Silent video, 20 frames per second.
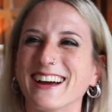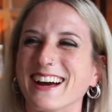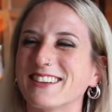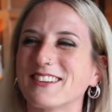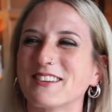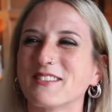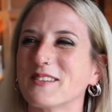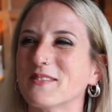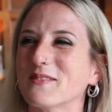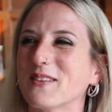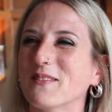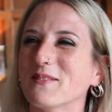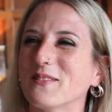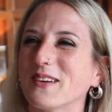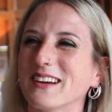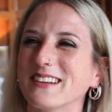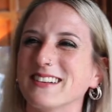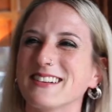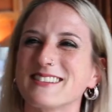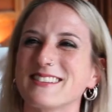I don't remember
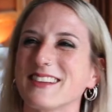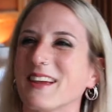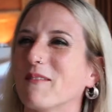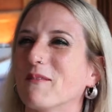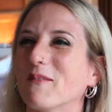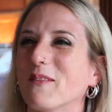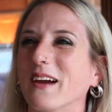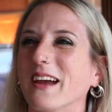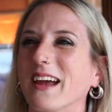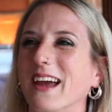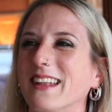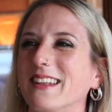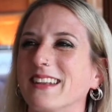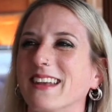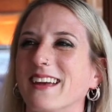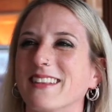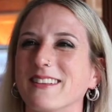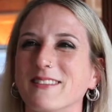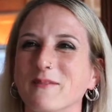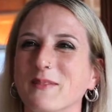in the same way any
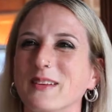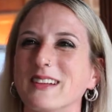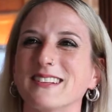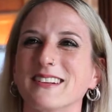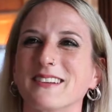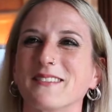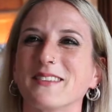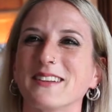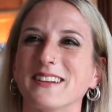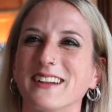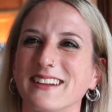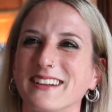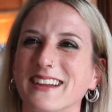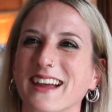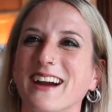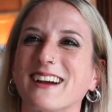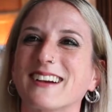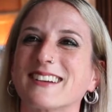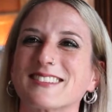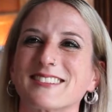other meeting with any
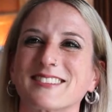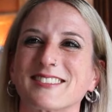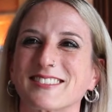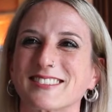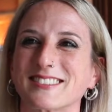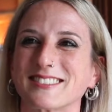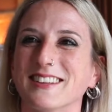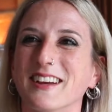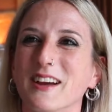actors.